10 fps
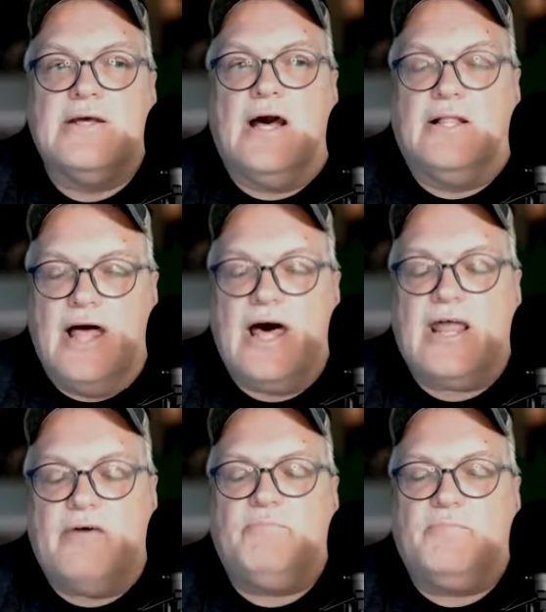A lot
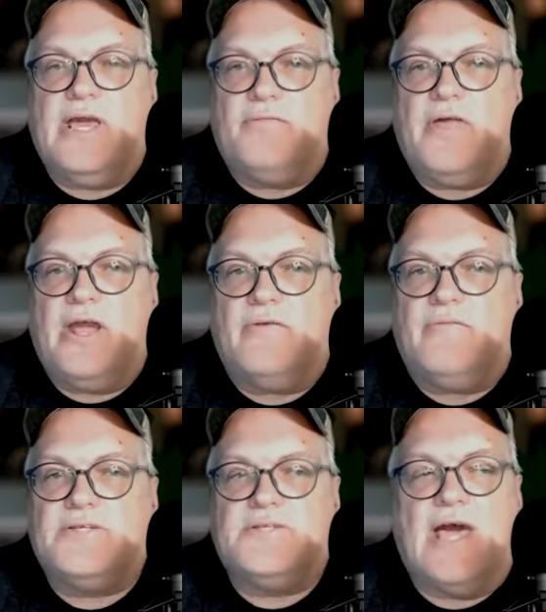of them get there and
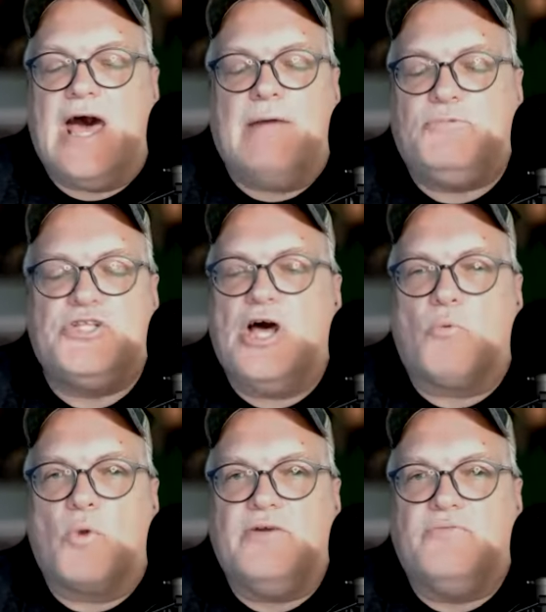they say, I'm just
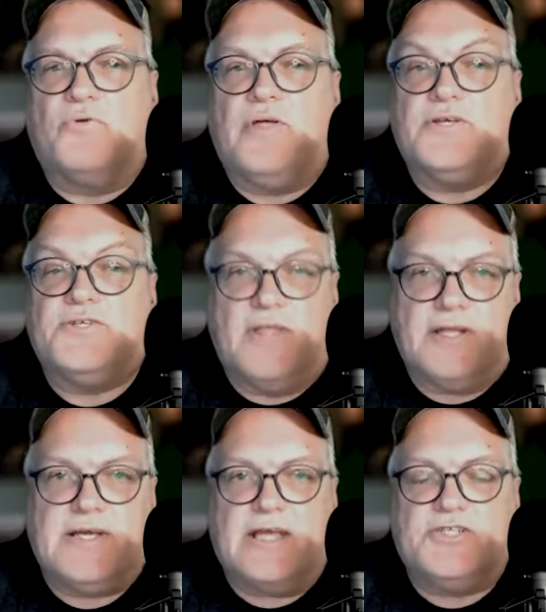not ready for this. And they
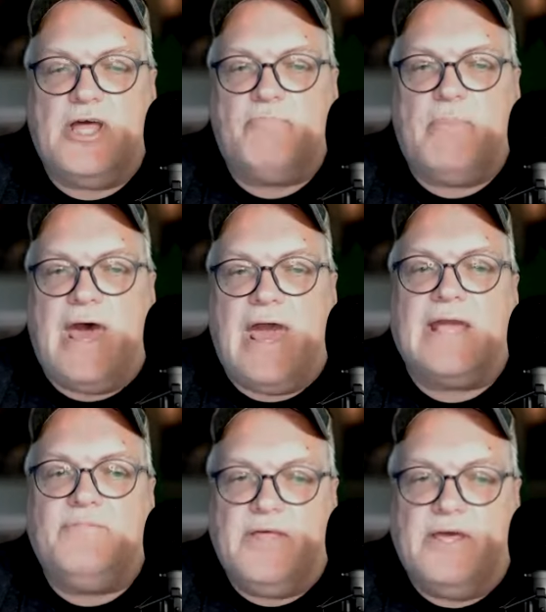take a step
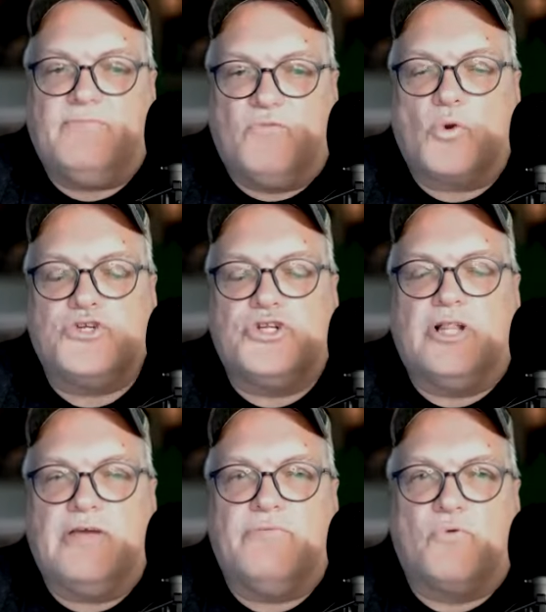back. And then,
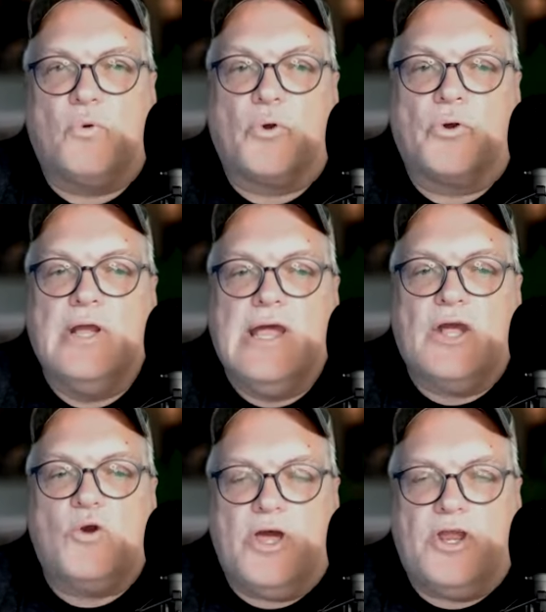fortunately for
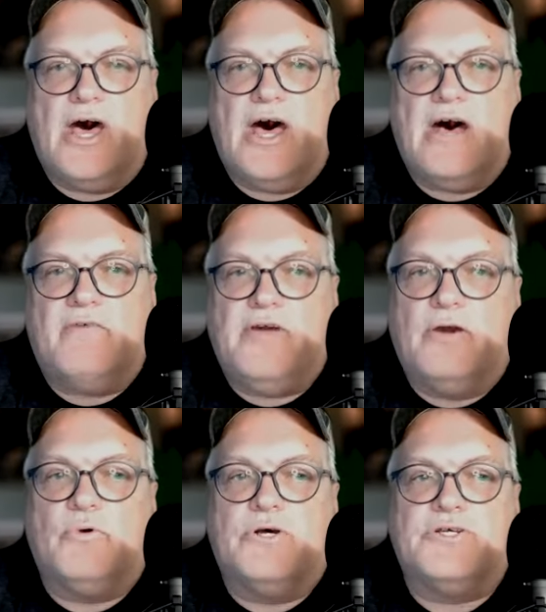Quin Houff,
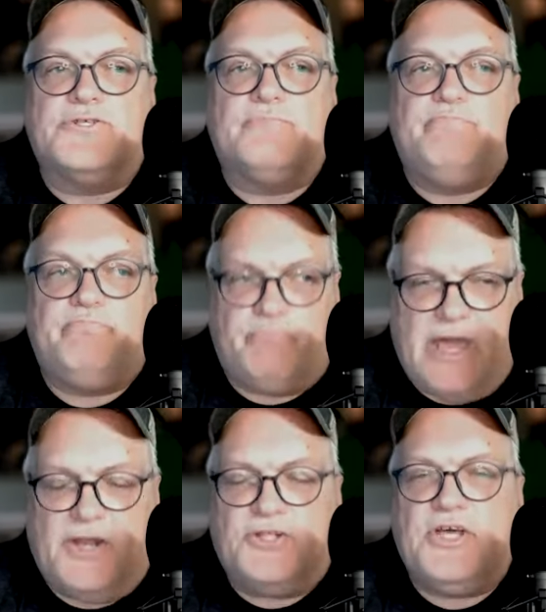it was
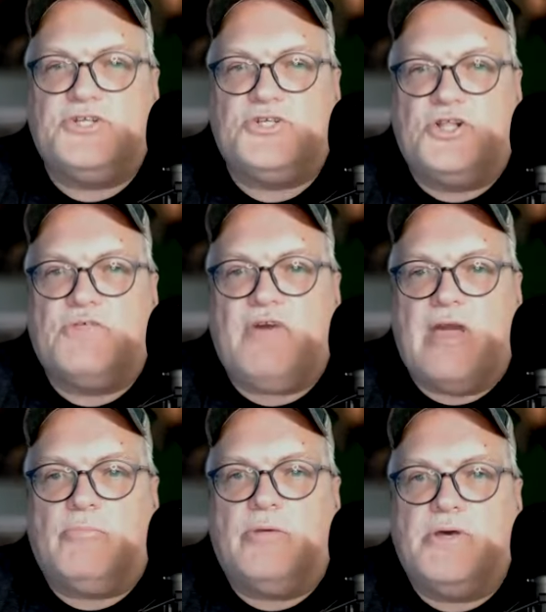paying attention to the
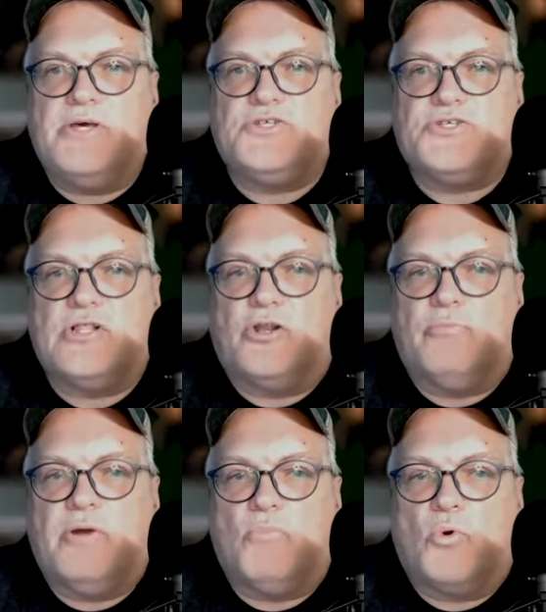family business a little
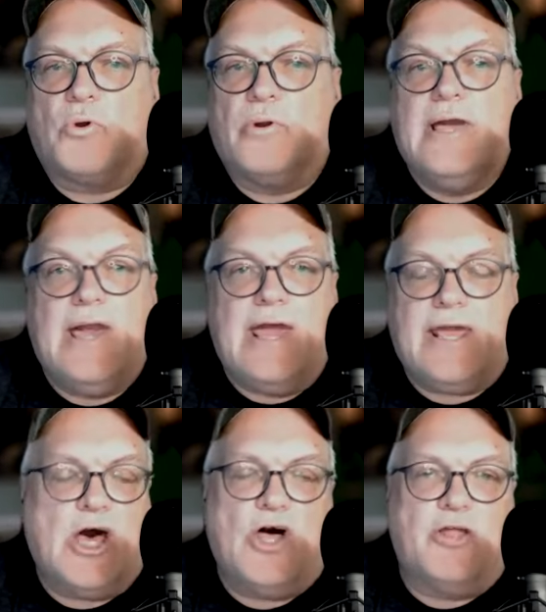bit more and
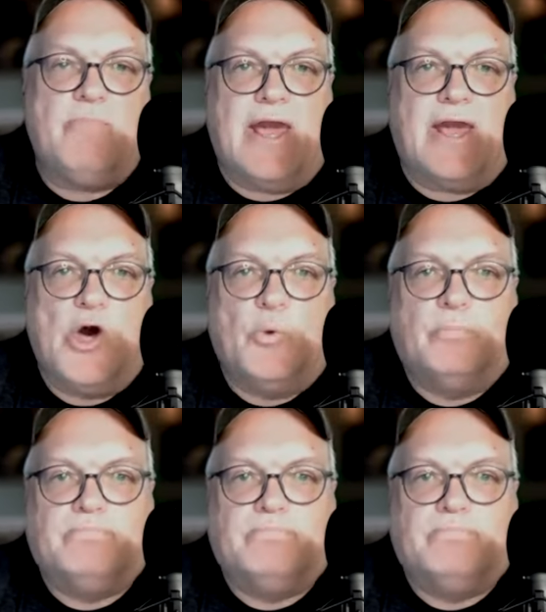it called him back home.